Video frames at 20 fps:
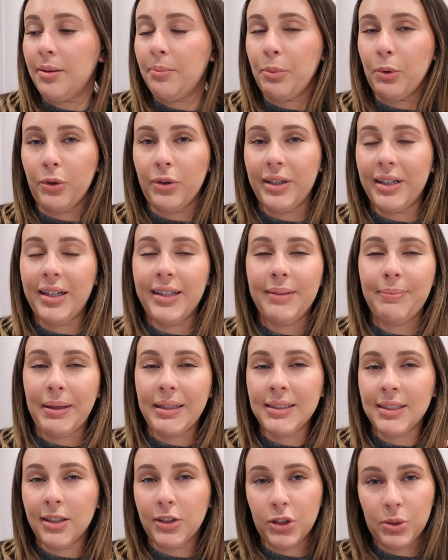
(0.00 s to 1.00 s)
but
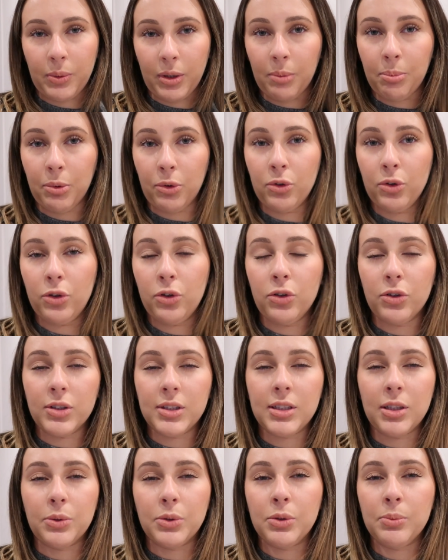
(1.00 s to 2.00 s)
basically I just want a blonde cut
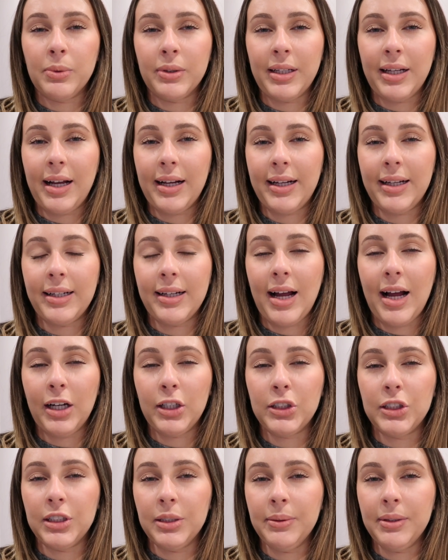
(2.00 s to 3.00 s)
so someone can
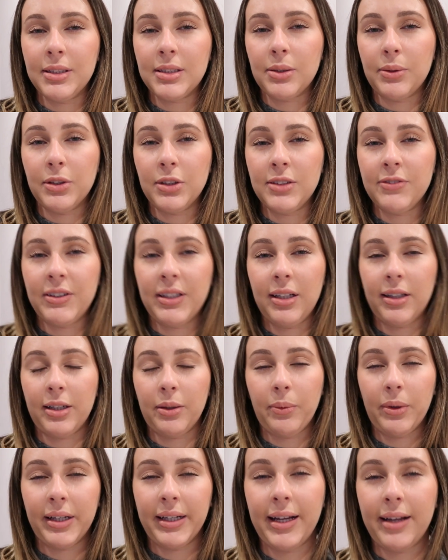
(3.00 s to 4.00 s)
actually do it so I just feel like I
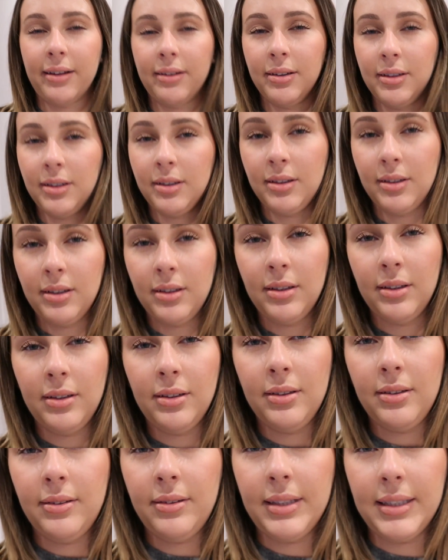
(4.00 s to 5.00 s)
want to get
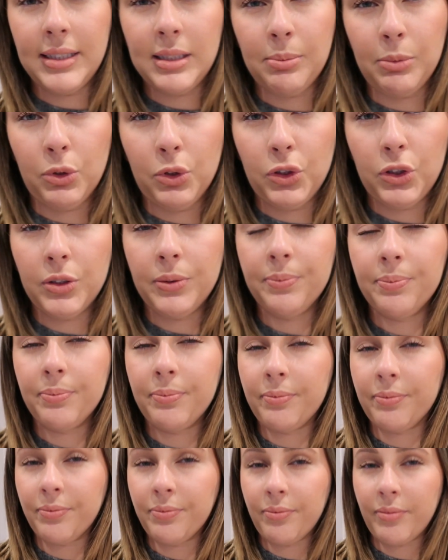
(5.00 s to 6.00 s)
this much
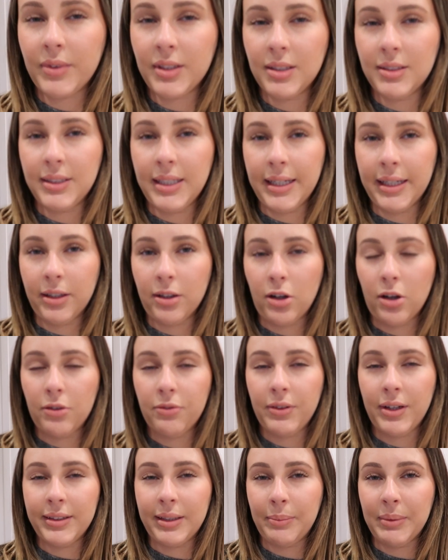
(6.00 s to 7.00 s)
taken
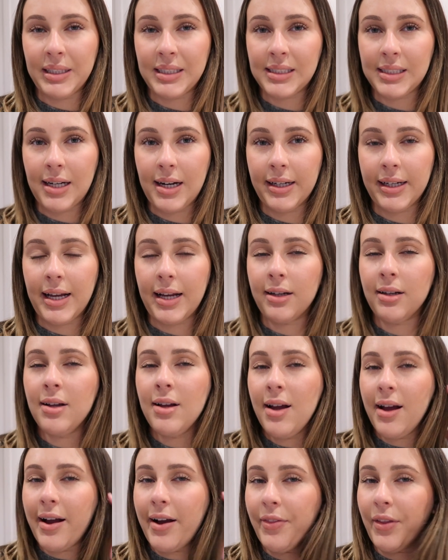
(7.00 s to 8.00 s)
off and then we can start again
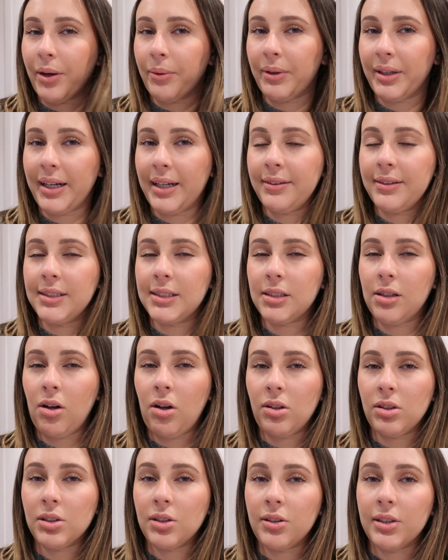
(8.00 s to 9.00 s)
and then I'm going to get this
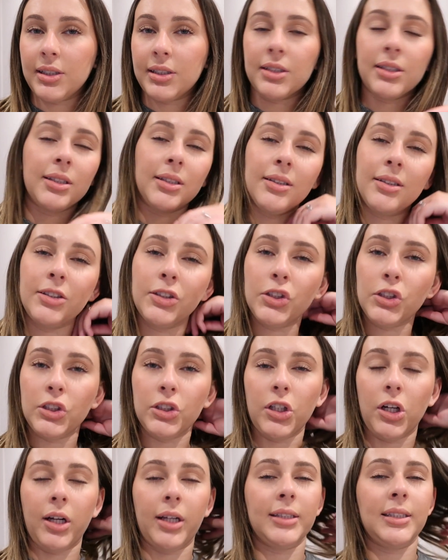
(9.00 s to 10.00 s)
all dyed
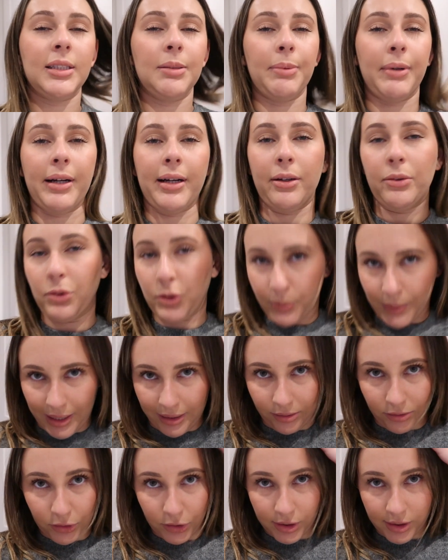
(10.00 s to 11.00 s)
chocolatey brown
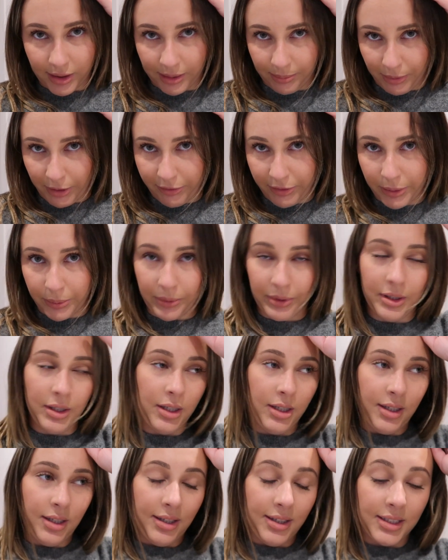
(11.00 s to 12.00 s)
well just like my root
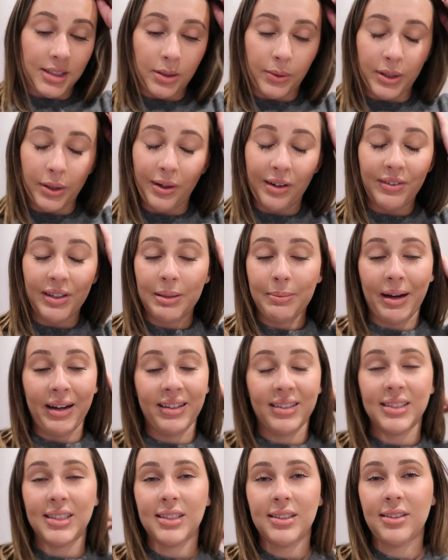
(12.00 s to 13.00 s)
so I don't have any
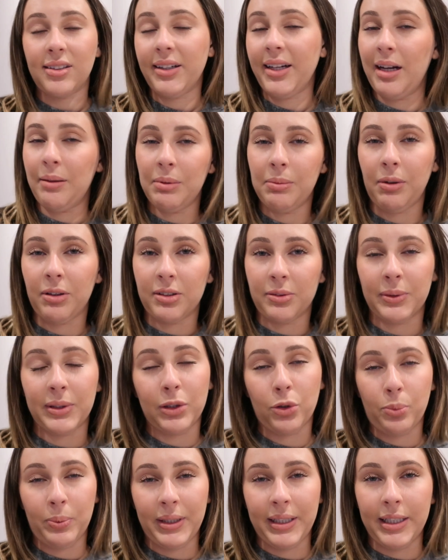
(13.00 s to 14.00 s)
maintenance because I can't be bothered with
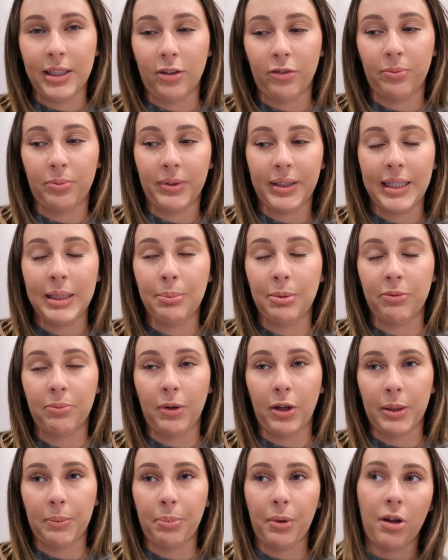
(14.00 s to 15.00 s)
the upkeep of keep of
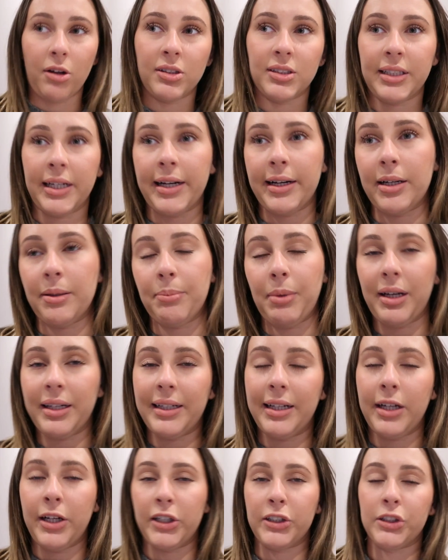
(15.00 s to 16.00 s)
like blonde hair and
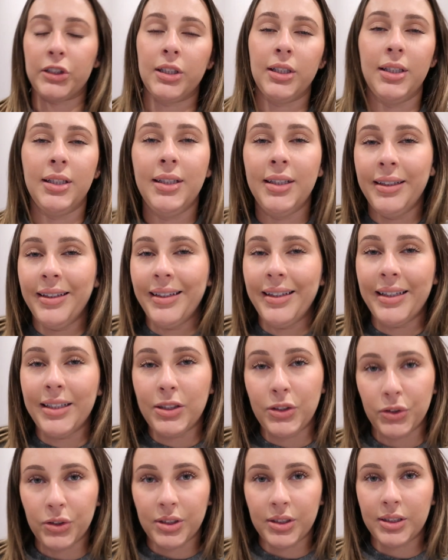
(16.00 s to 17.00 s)
balayage
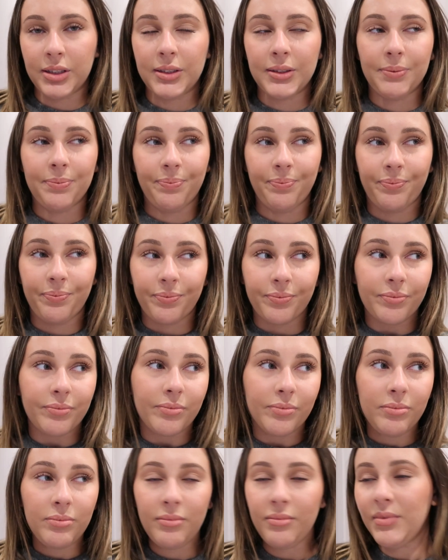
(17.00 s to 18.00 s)
it's just
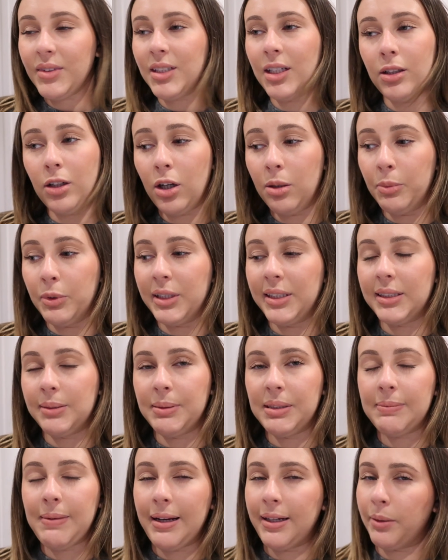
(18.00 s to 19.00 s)
a lot of money to
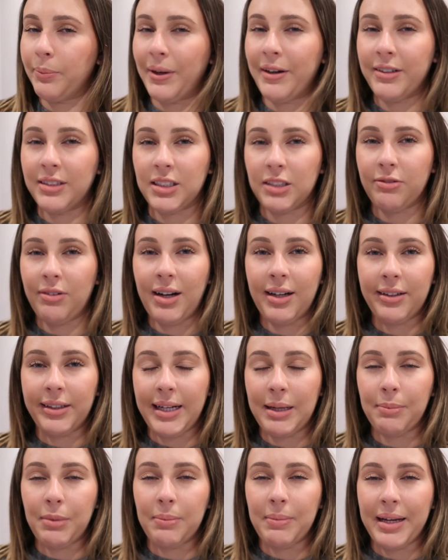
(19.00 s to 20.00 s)
be spending, whereas I'd rather
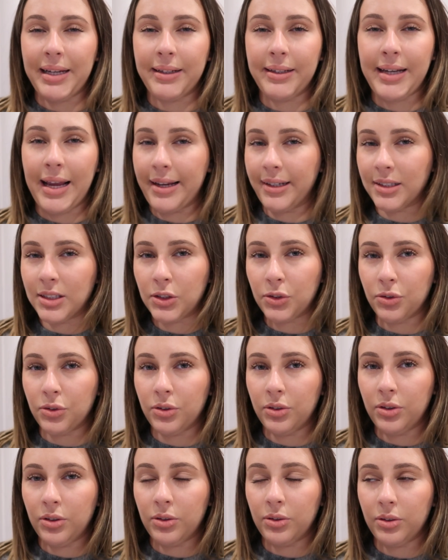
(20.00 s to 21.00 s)
get my nails
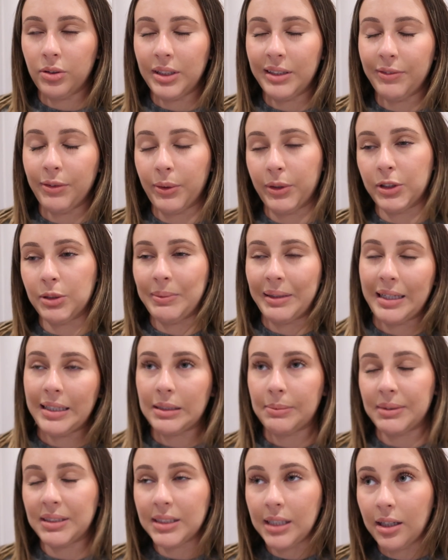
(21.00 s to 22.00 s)
done, even though I can do my
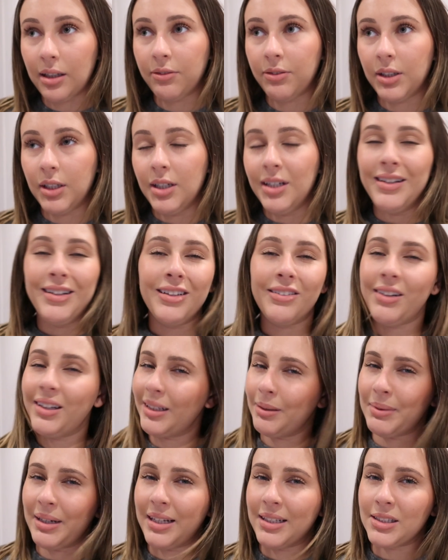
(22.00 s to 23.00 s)
nails myself. I'd rather
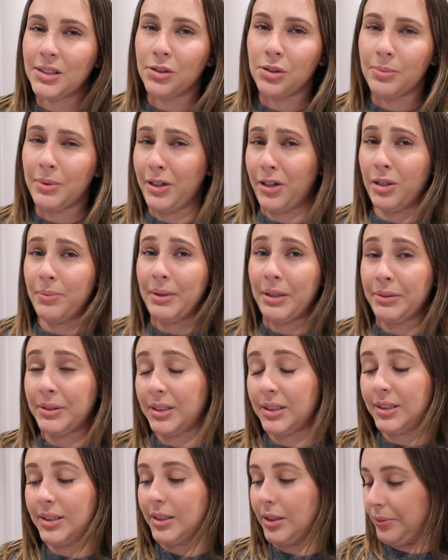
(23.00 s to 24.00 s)
get my nails done on my eyebrows,
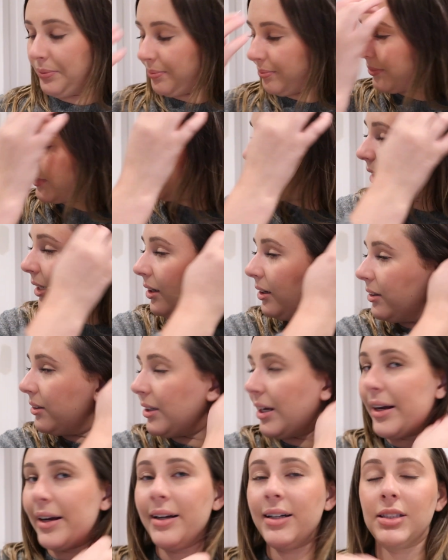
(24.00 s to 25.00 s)
so yeah.
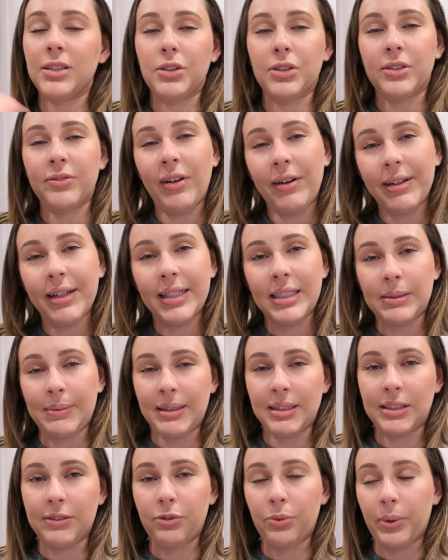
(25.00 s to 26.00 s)
Hair is just very
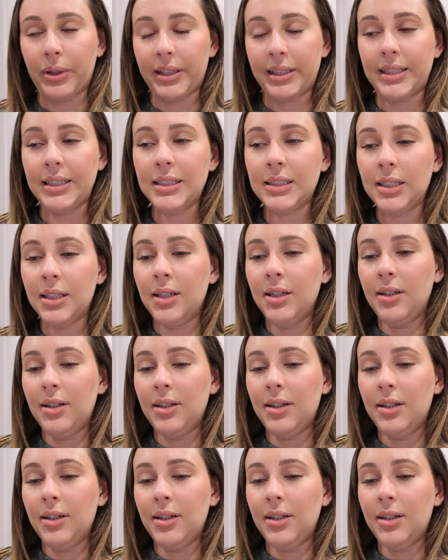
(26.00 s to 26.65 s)
expensive for what it is.